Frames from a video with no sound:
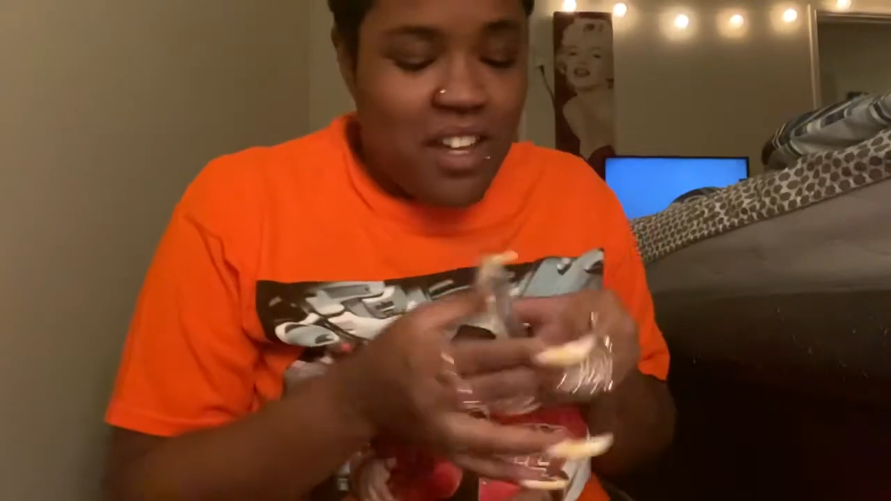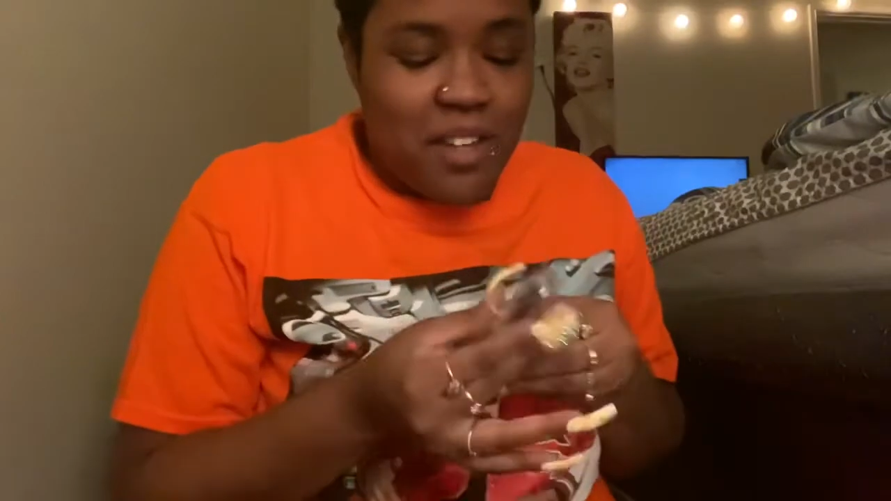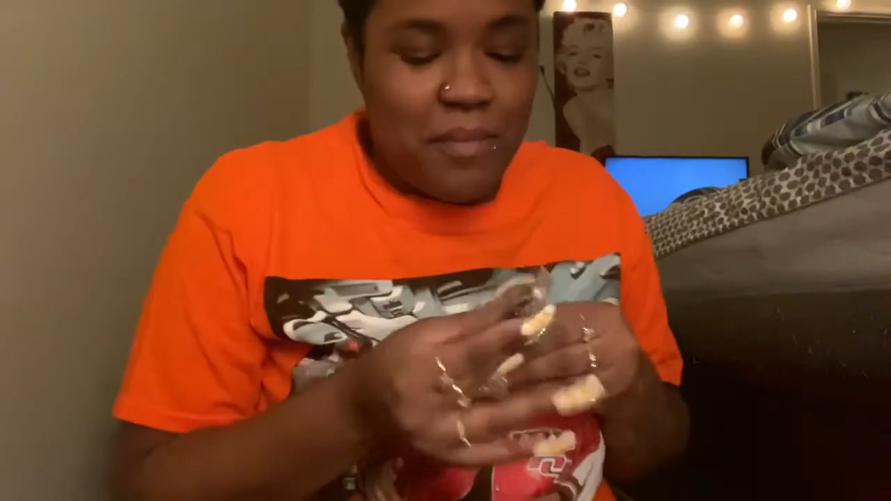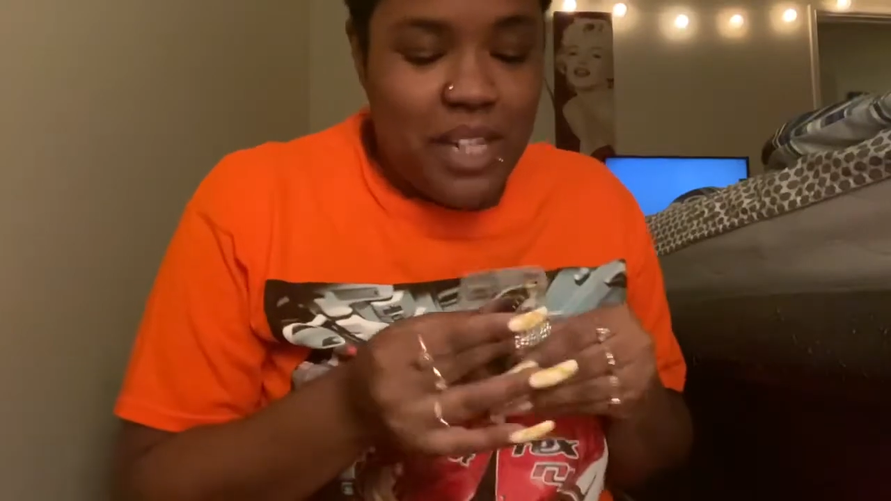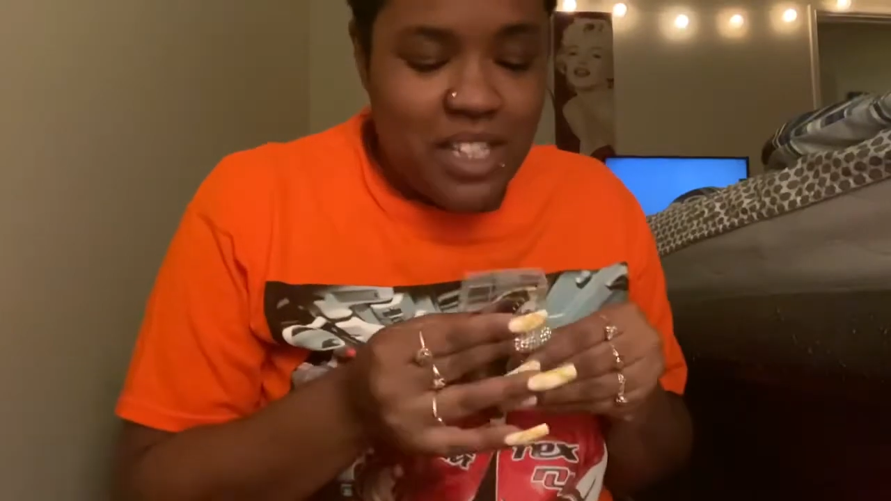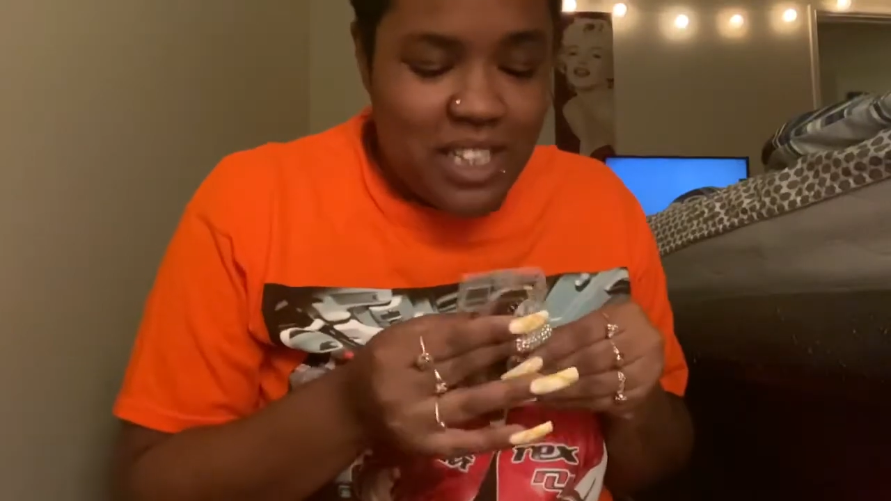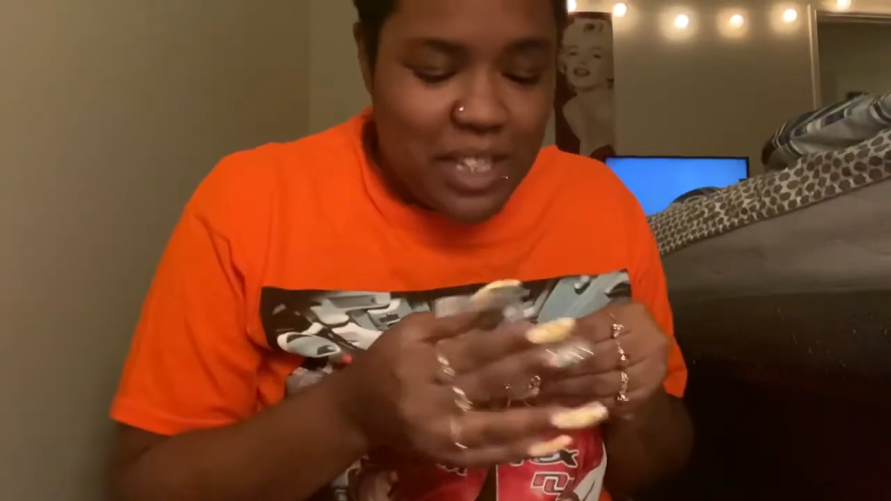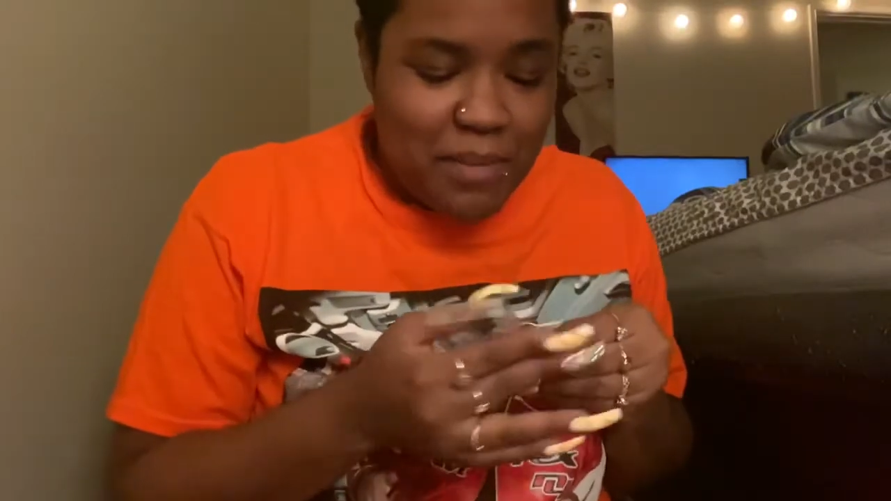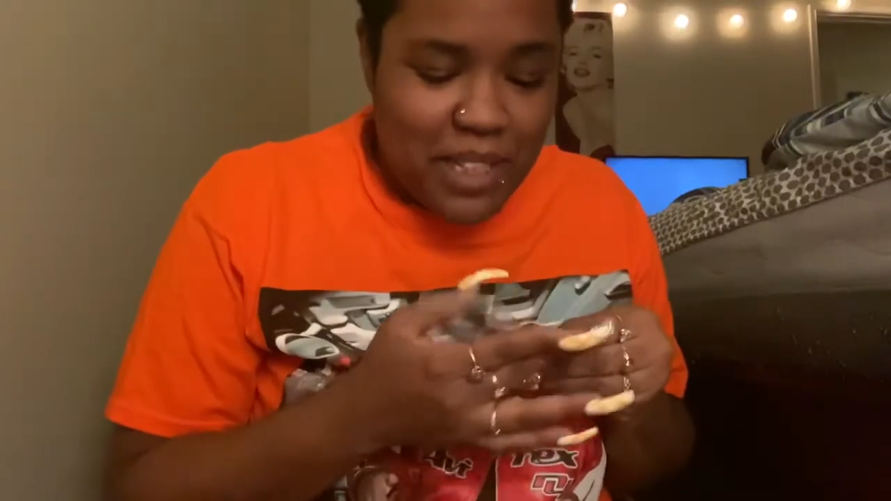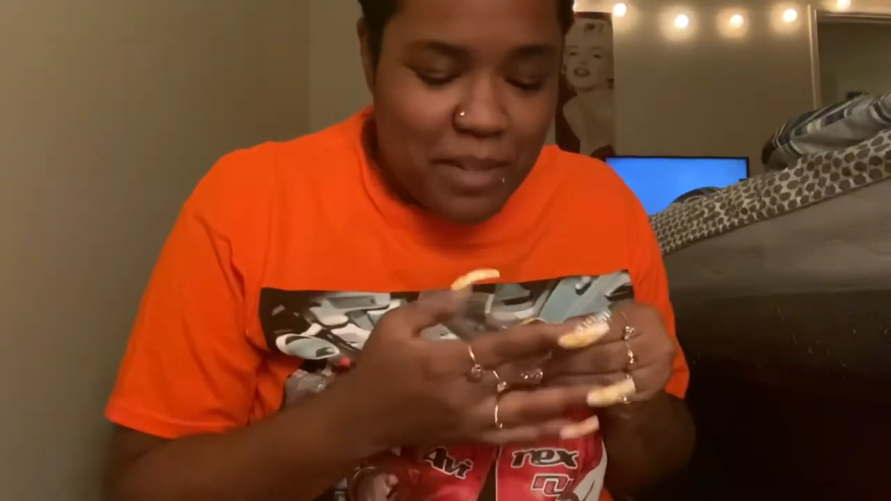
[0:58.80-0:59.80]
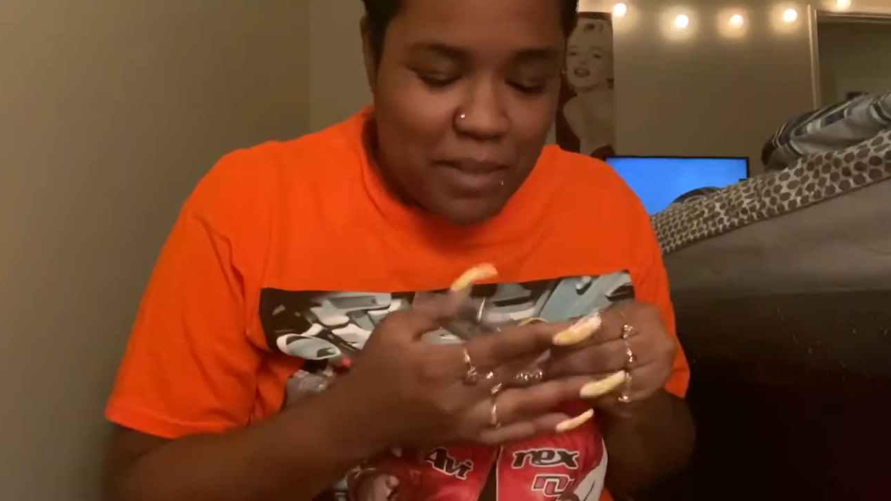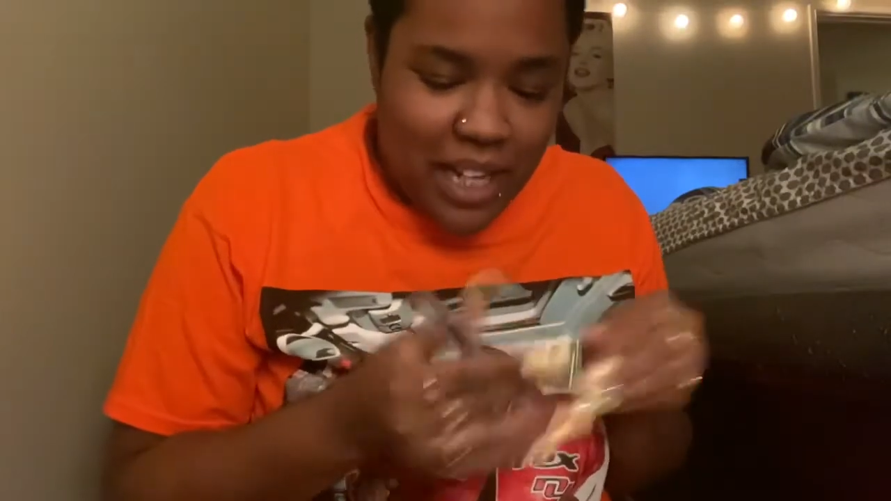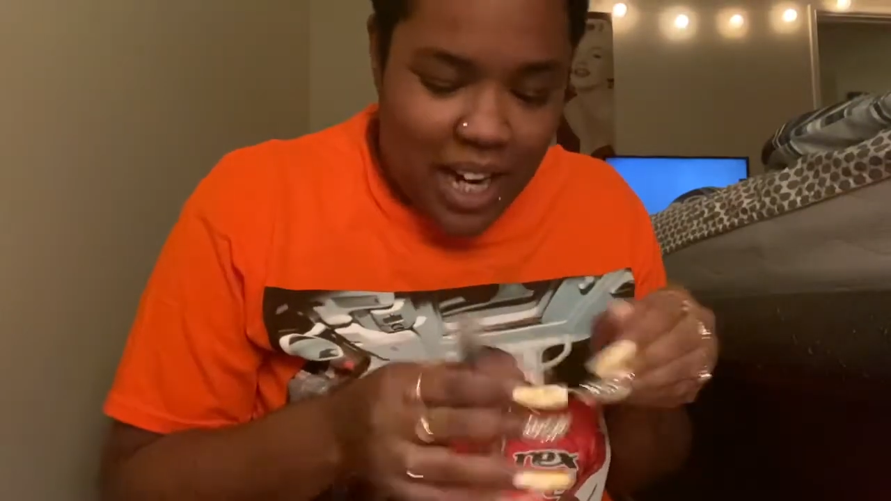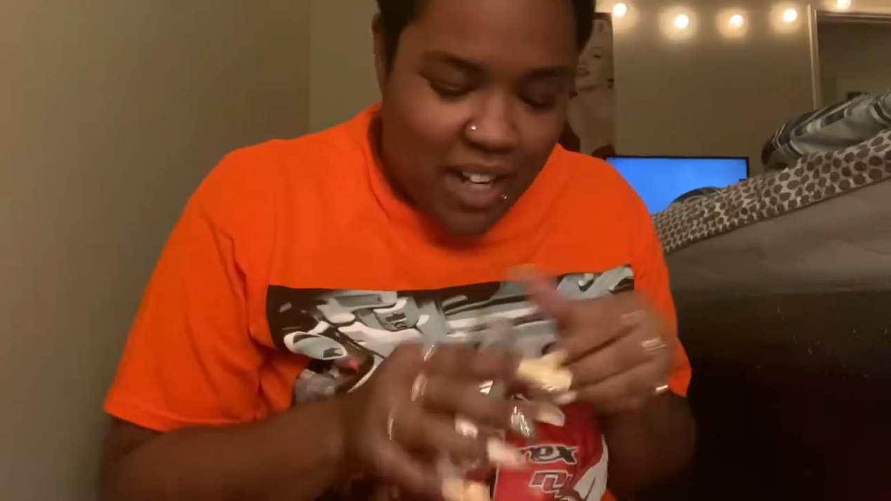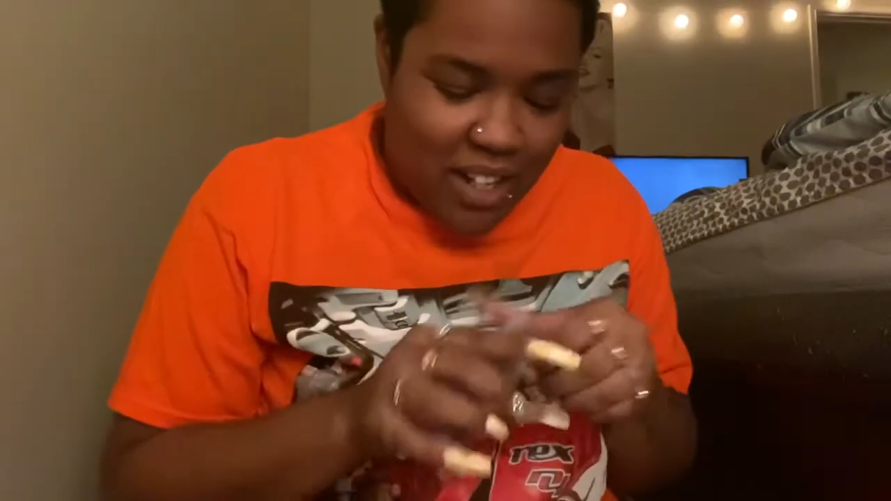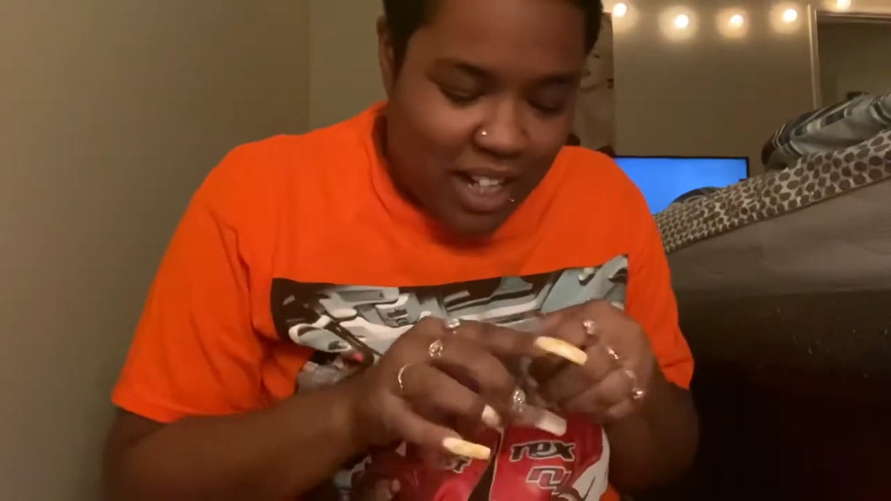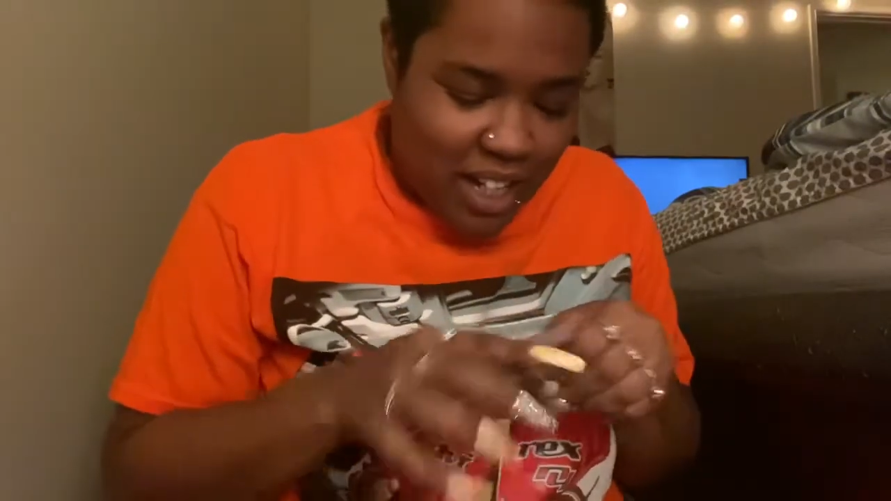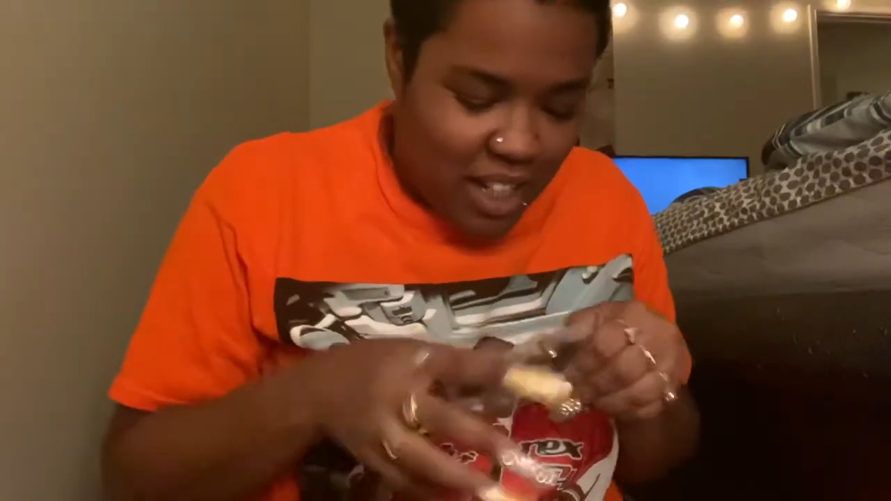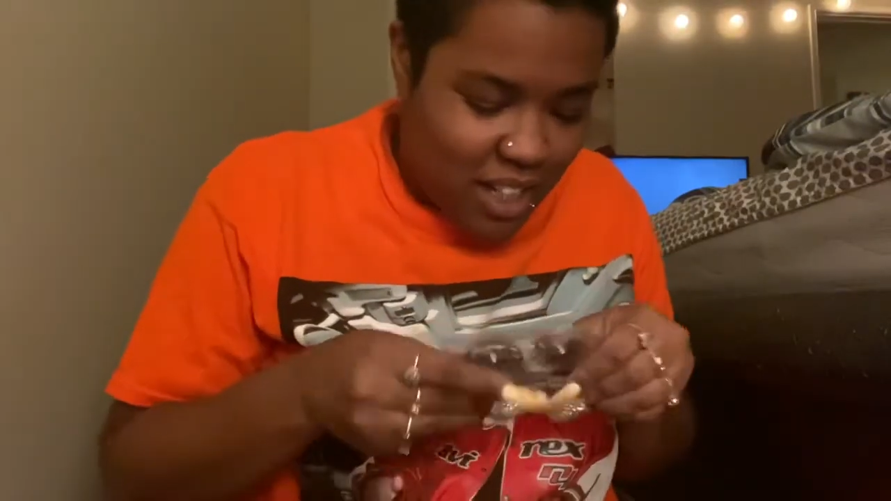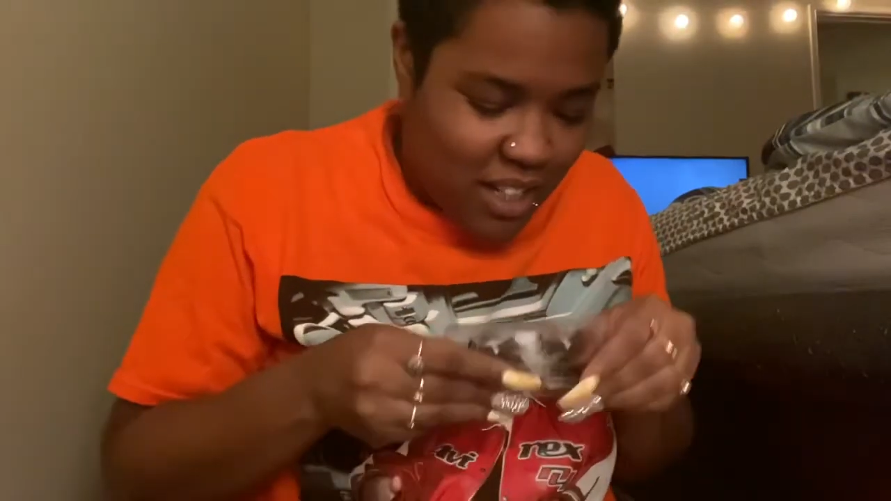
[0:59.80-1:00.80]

Me and Jim been in the bed all day.